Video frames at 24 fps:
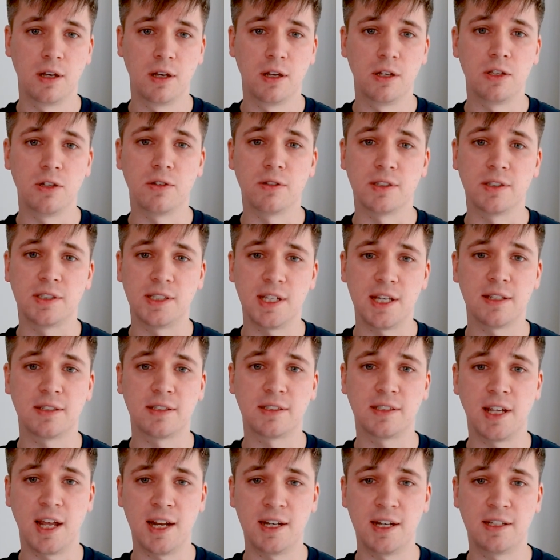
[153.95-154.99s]
You can see the
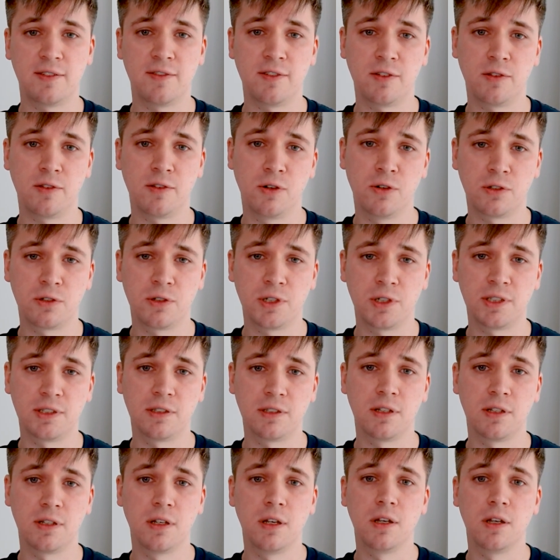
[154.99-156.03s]
status of the quarters,
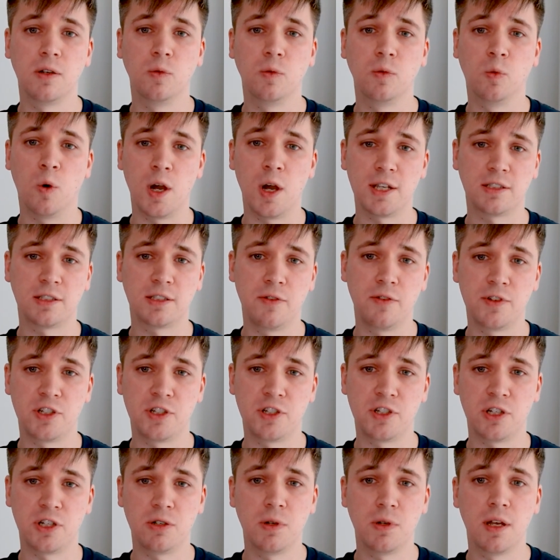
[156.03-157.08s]
what is
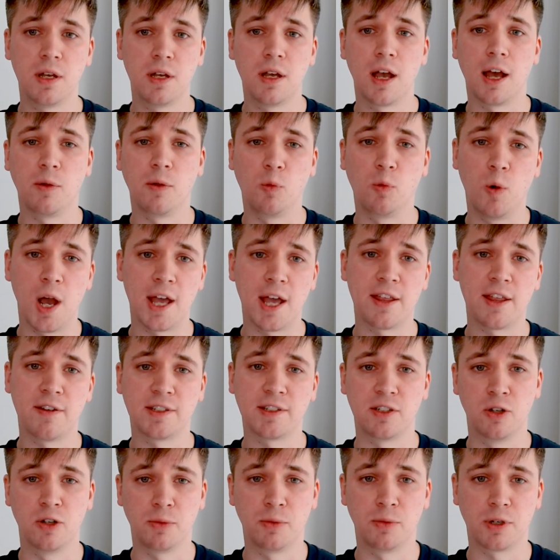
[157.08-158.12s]
overdue, and where there is
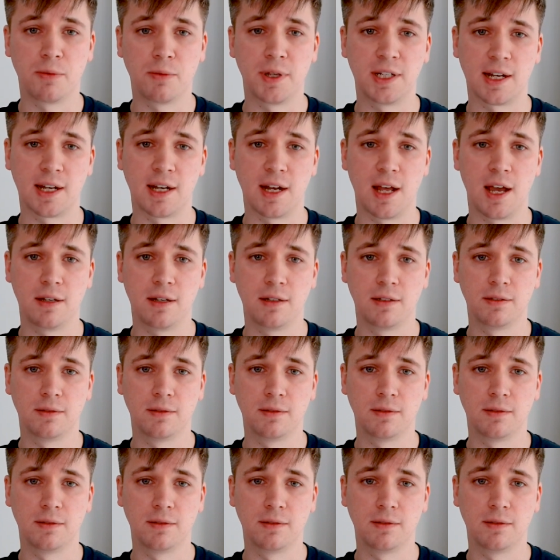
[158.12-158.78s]
an upcoming deadline.